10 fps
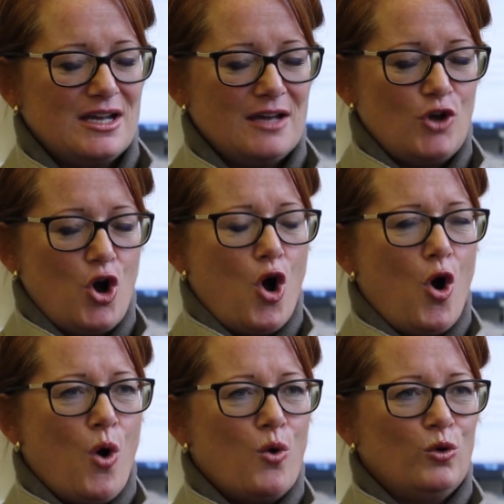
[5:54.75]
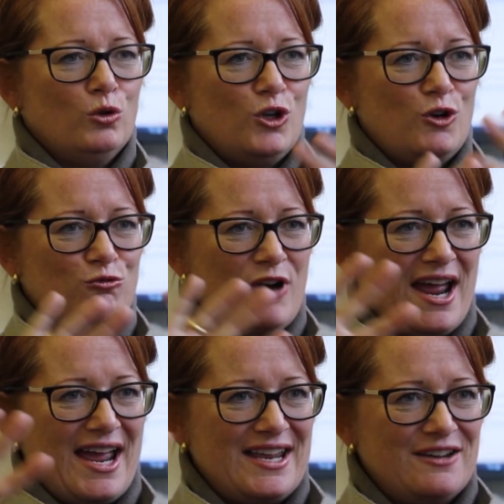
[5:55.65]
and the whole
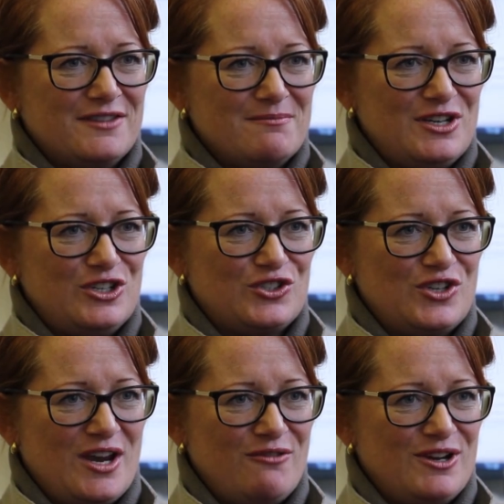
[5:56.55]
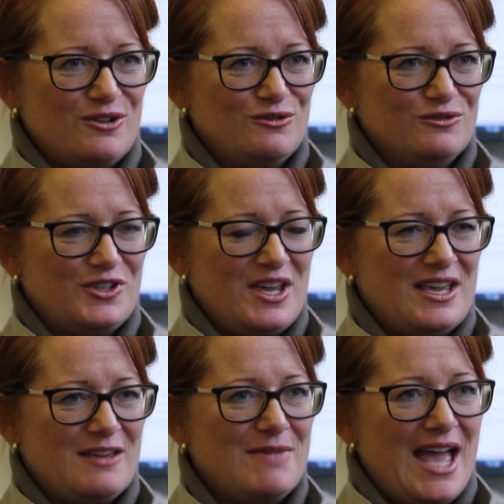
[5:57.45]
array of the ministerial
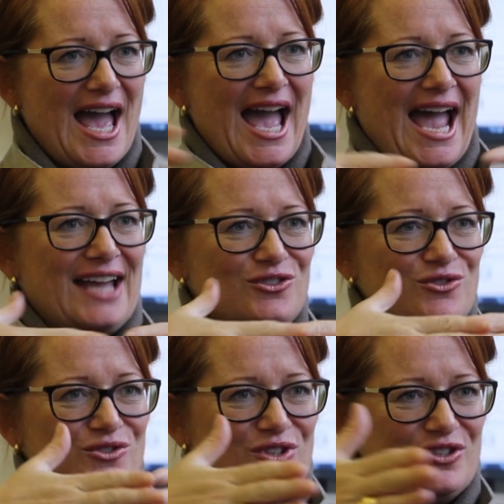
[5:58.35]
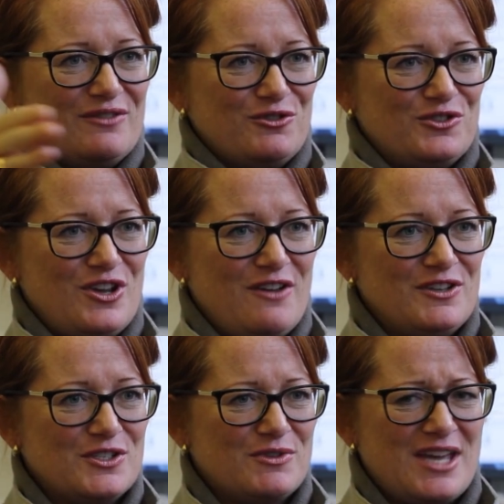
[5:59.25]
team and the civil
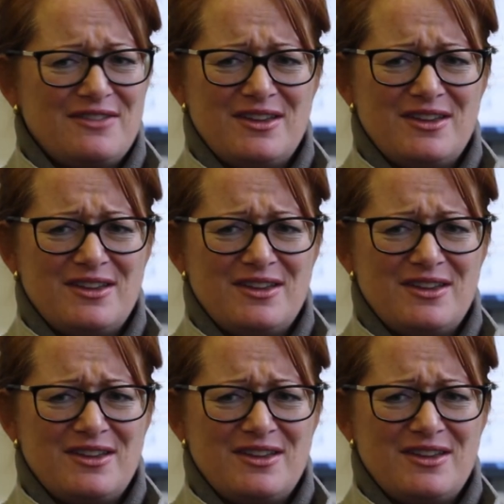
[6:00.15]
servants were there.